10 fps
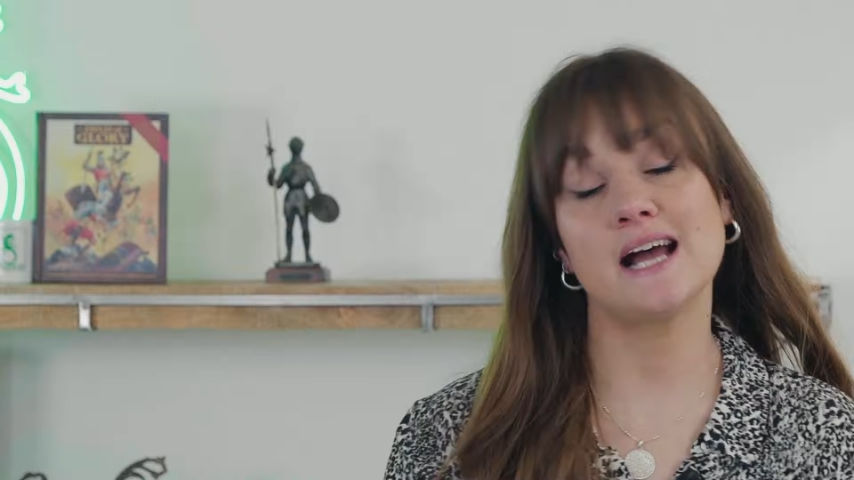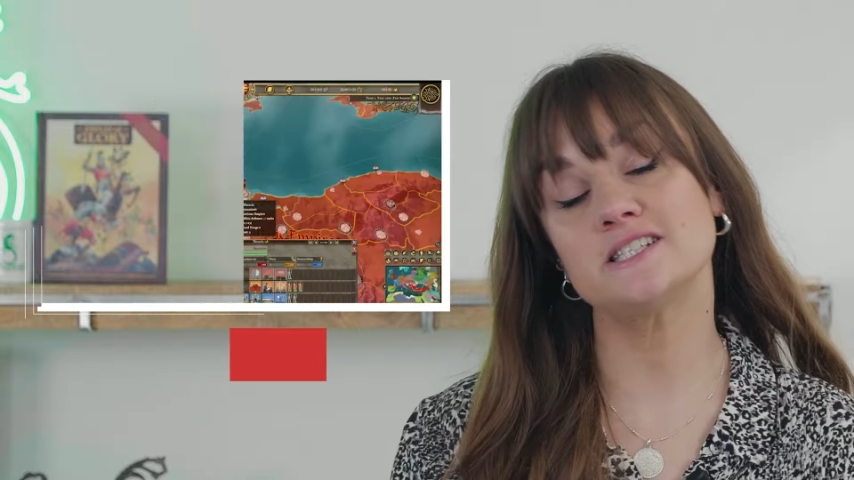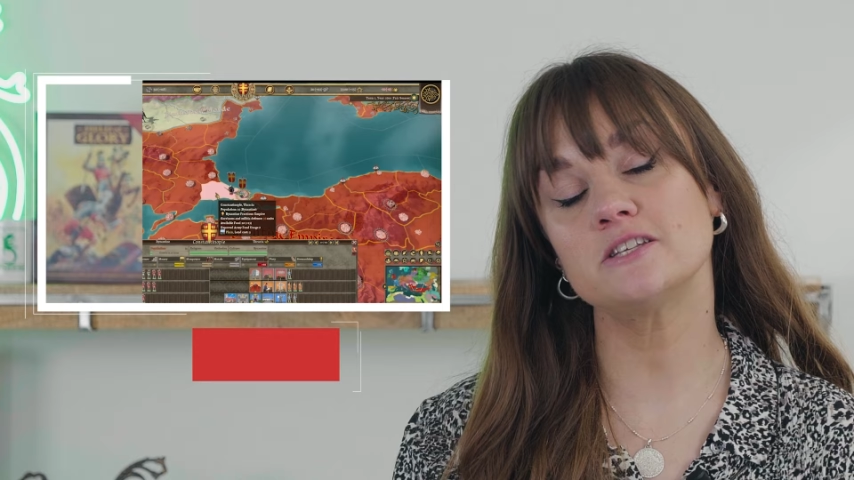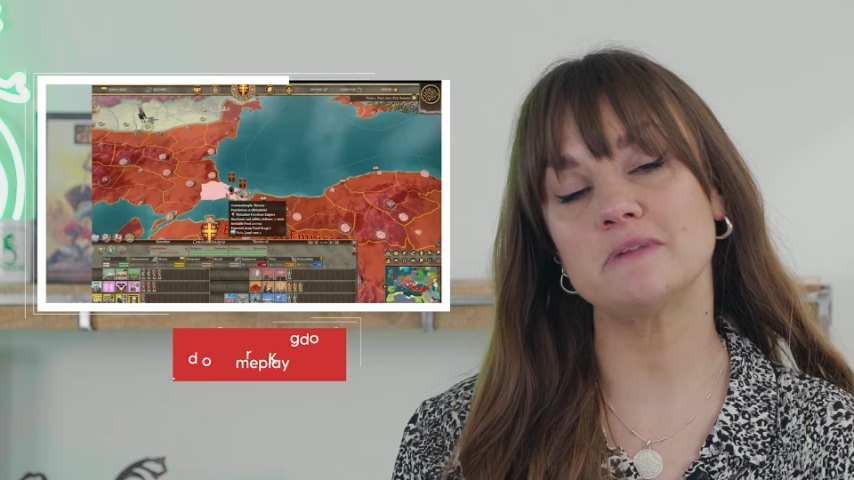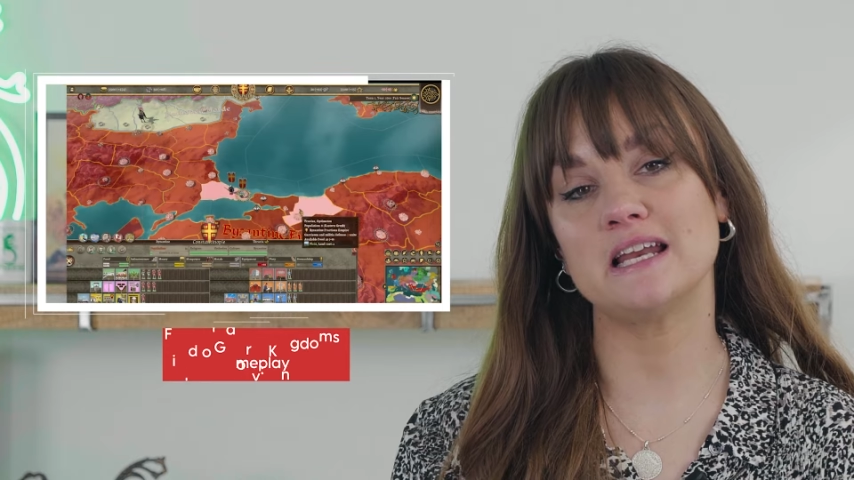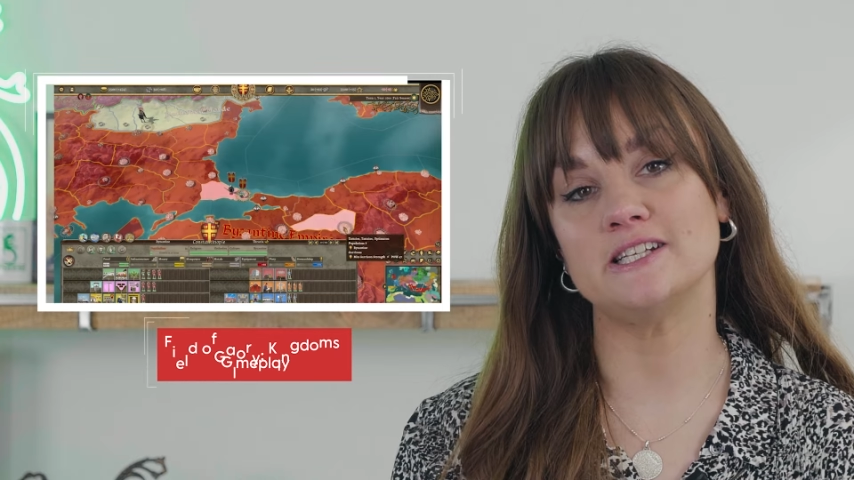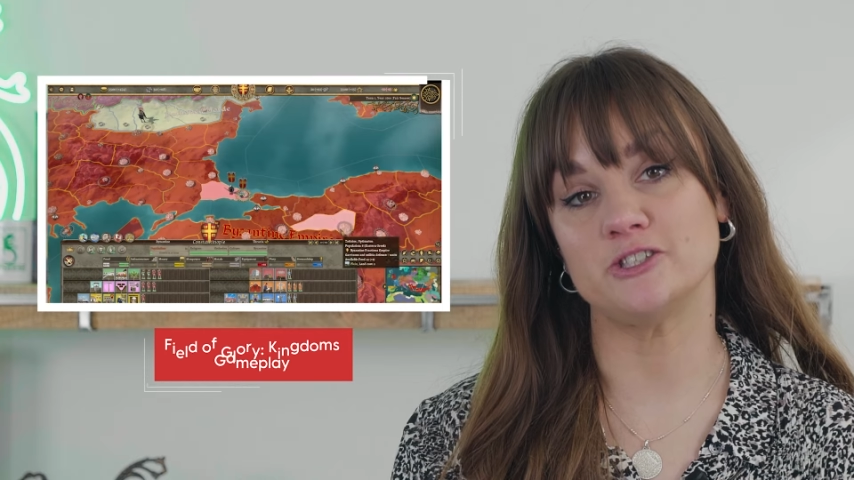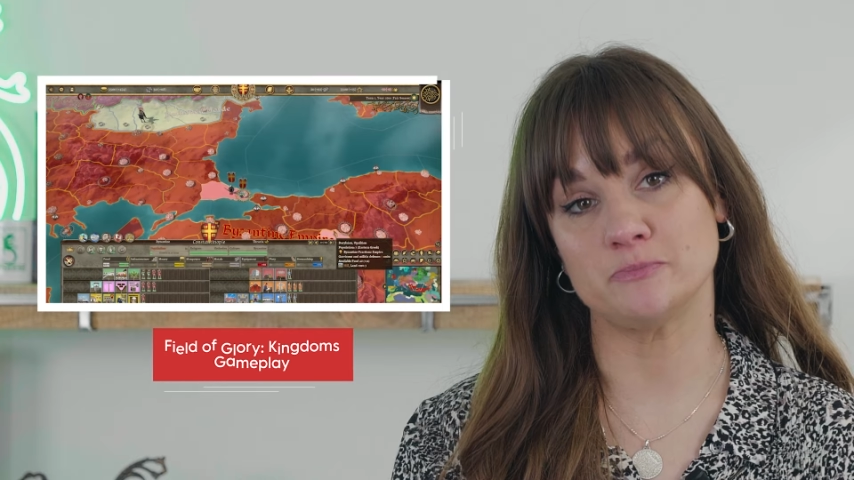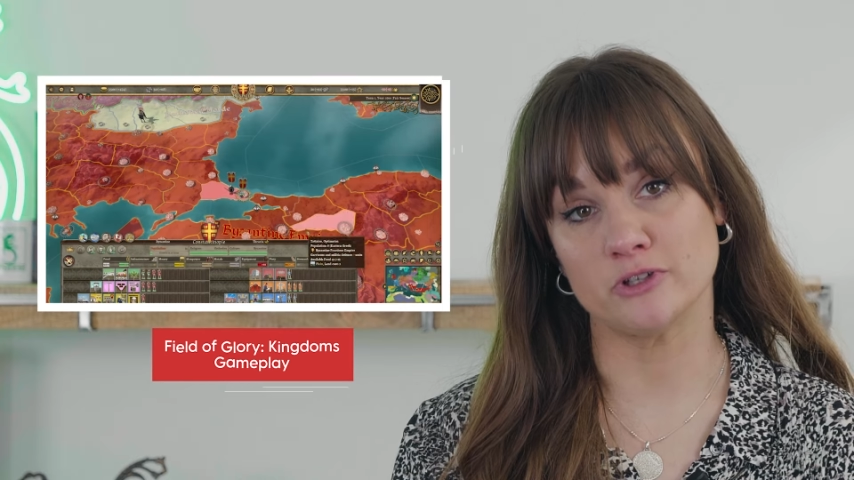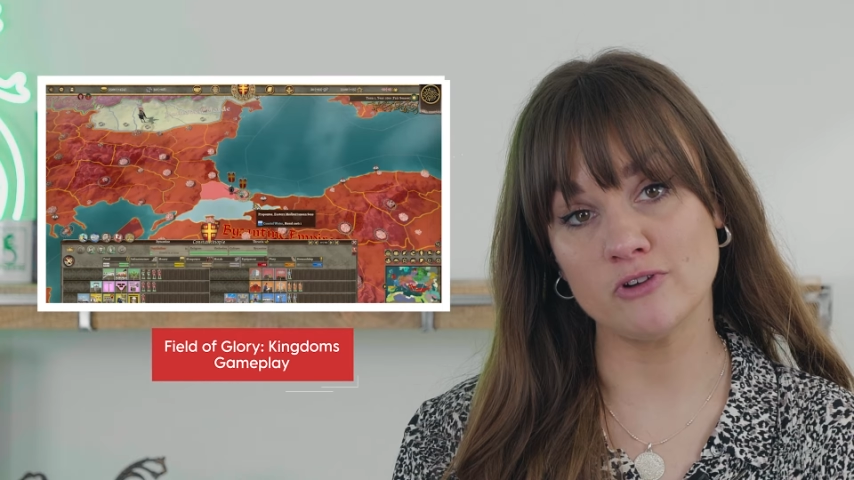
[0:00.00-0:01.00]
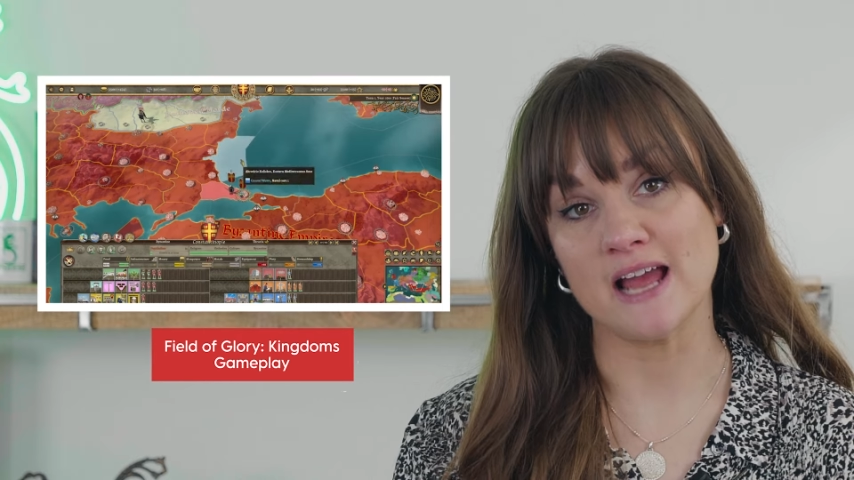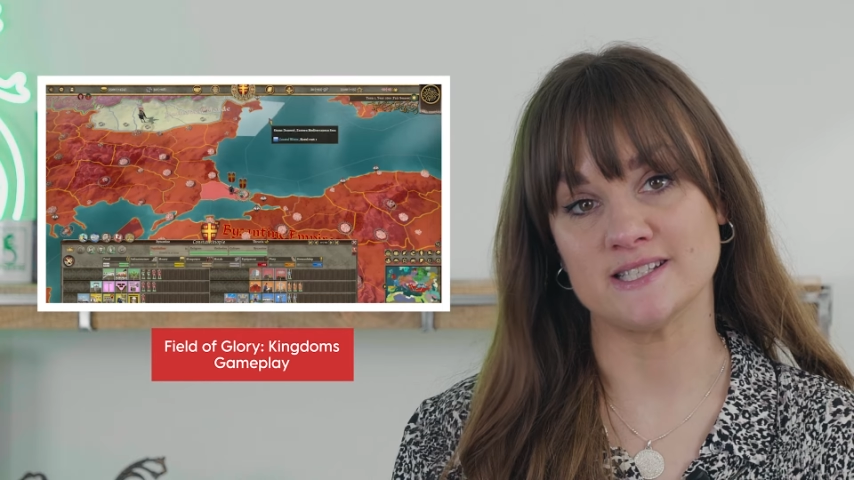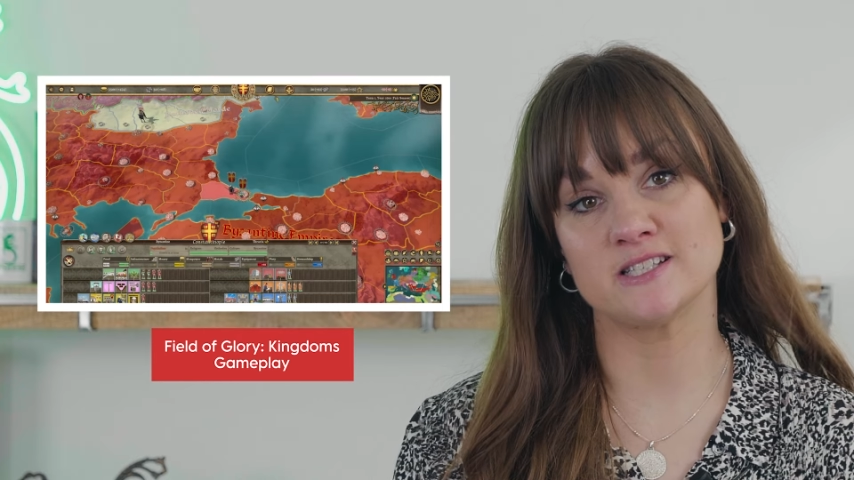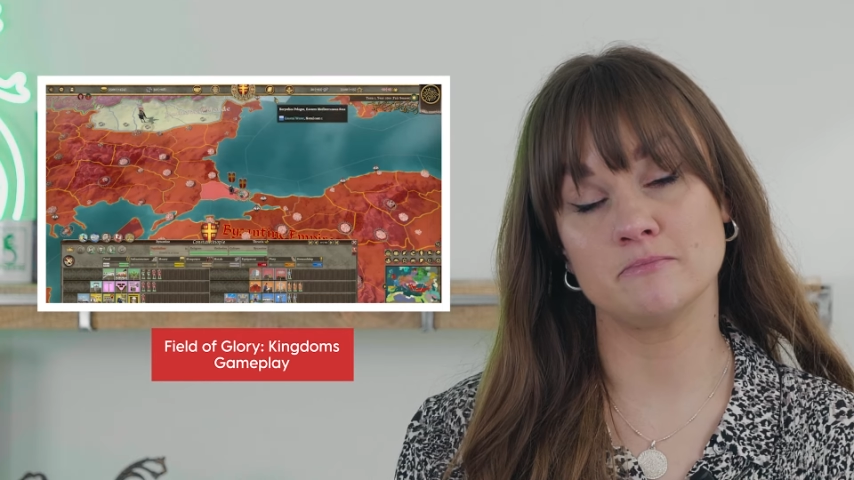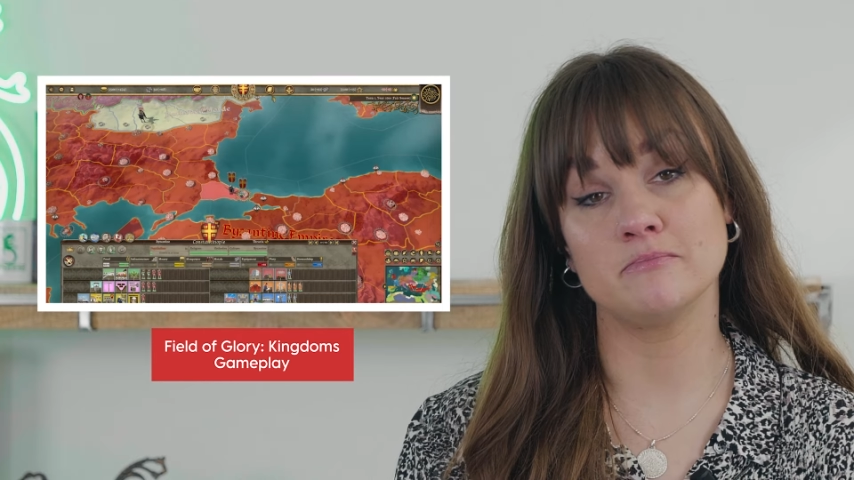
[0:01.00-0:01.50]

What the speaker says: As the Middle Ages progressed,